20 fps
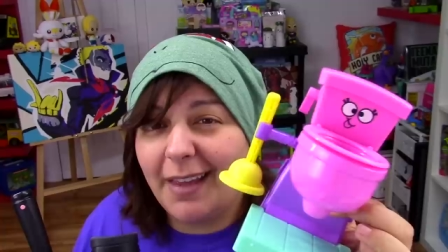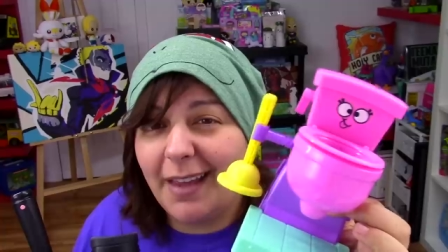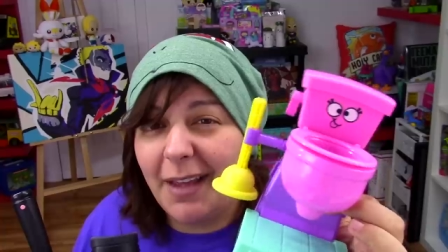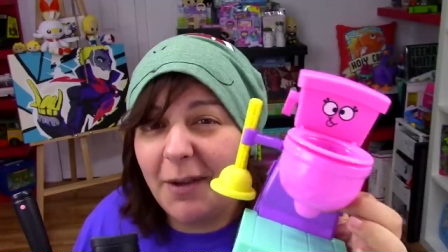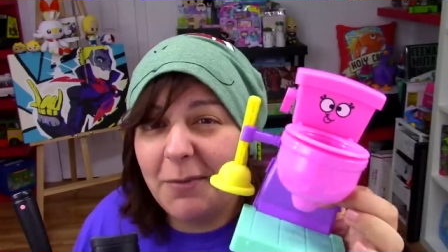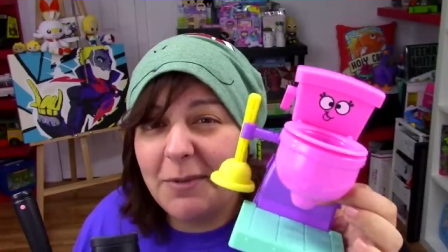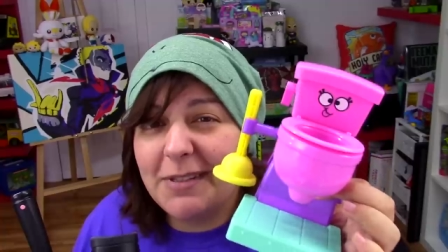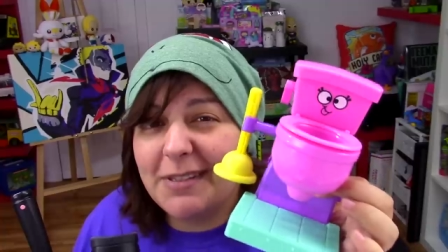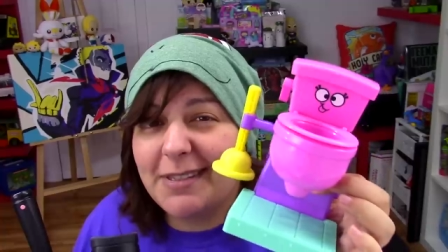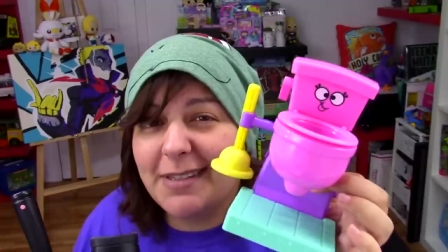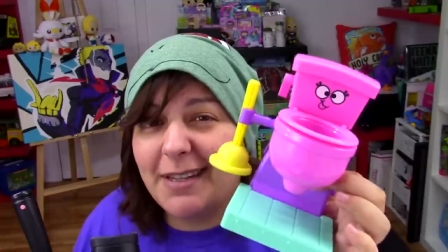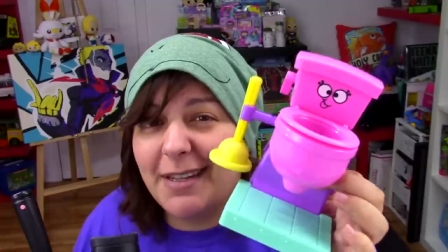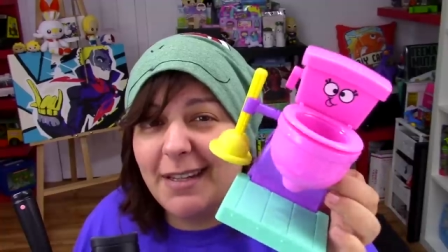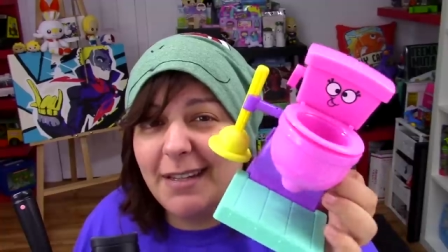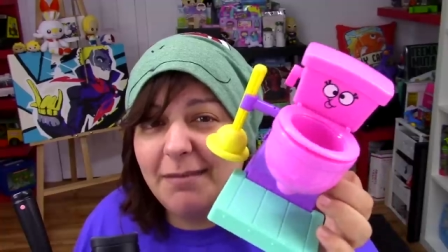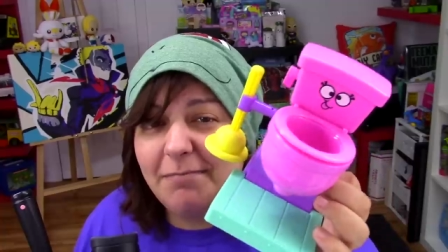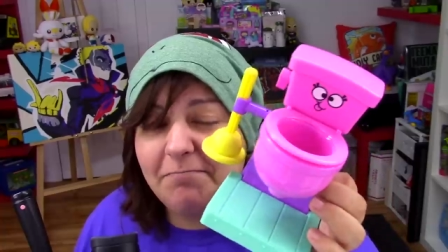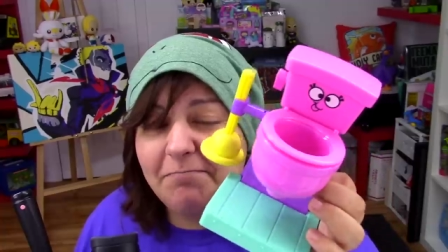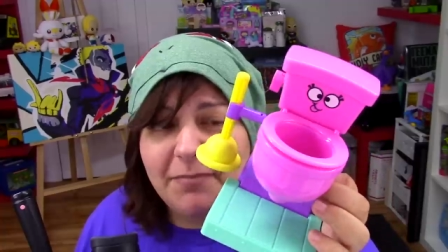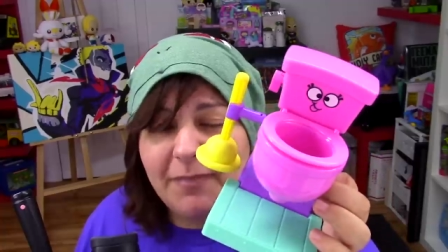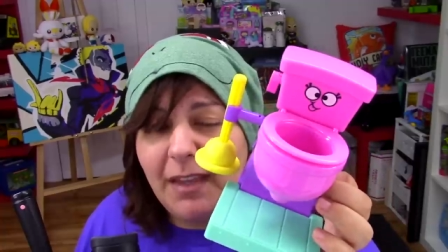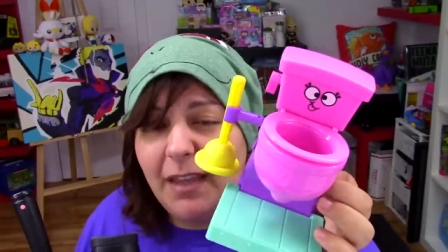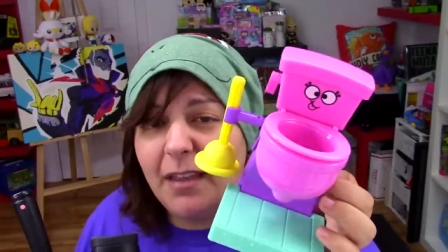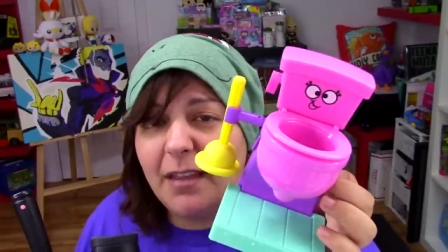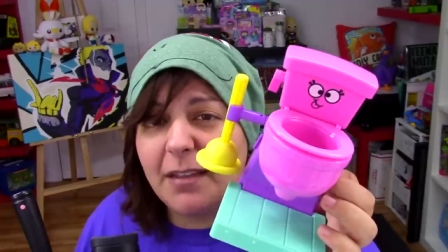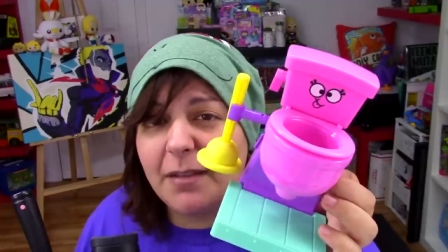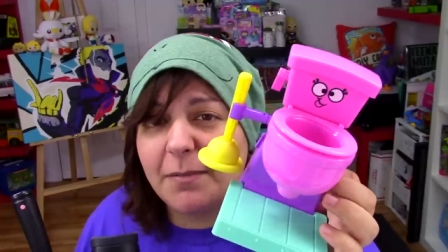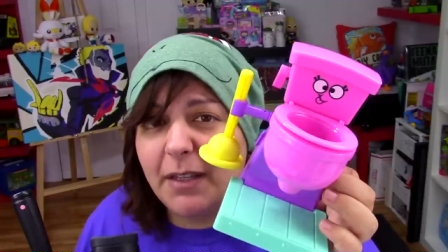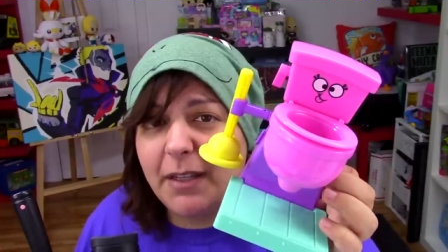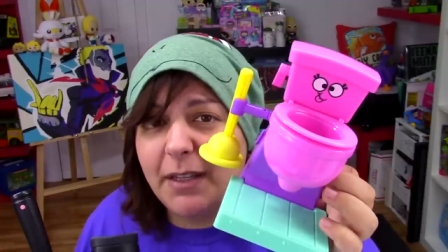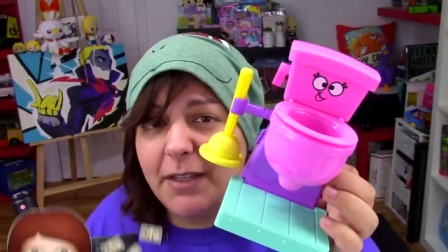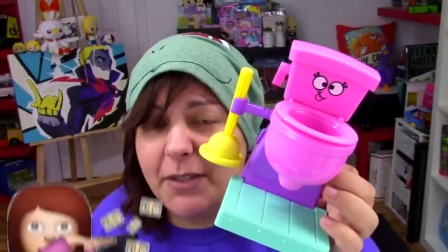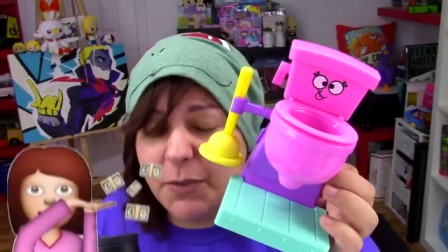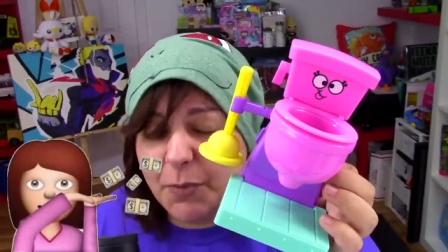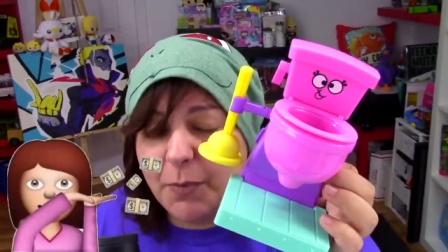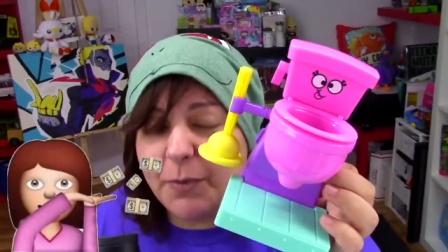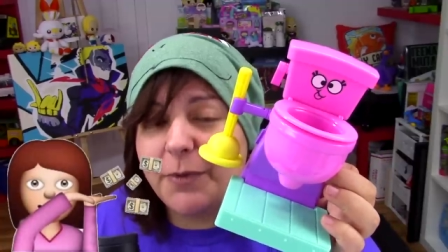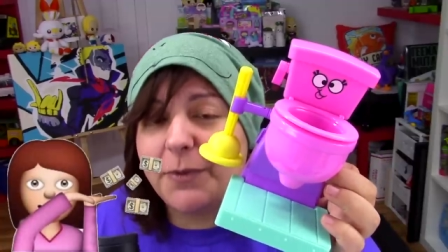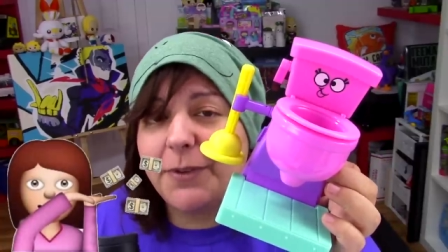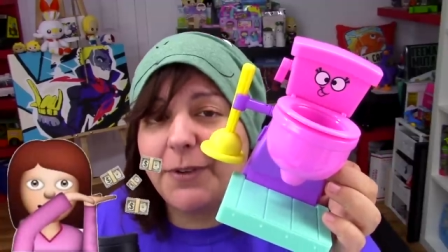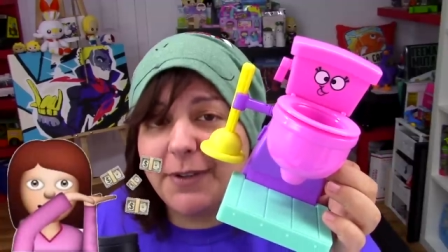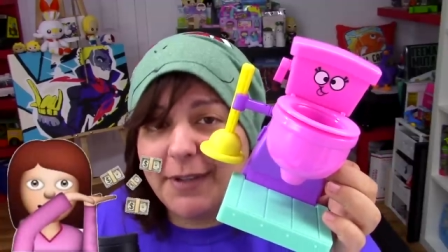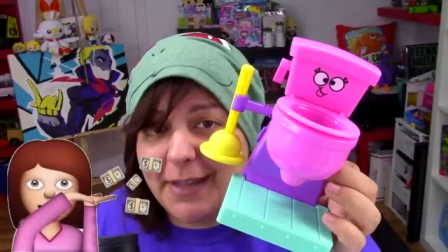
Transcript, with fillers: I would say, yeah, it's worth your